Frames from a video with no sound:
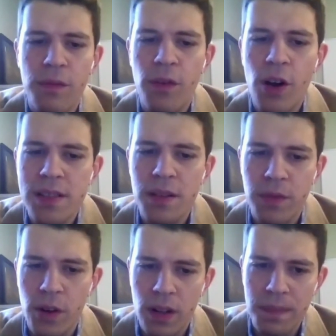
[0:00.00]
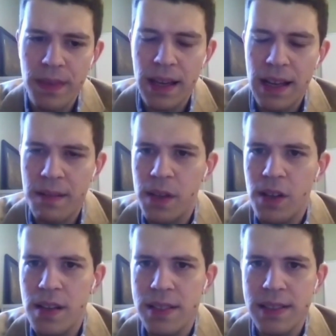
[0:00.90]
first of all,
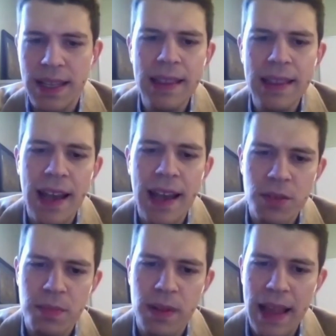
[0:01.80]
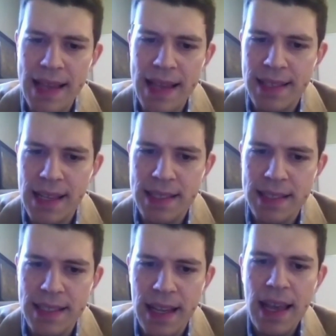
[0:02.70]
because intangible
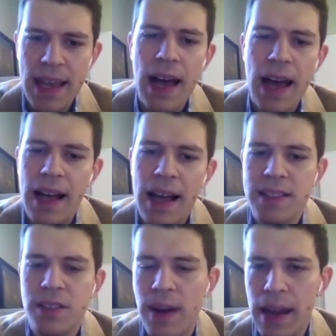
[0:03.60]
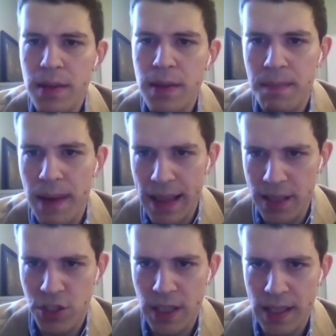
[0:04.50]
assets strengthen the
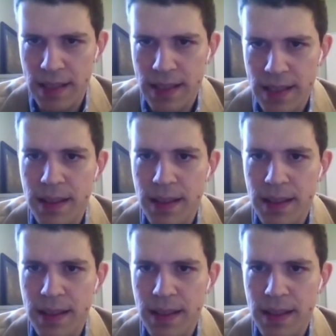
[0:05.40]
balance sheets.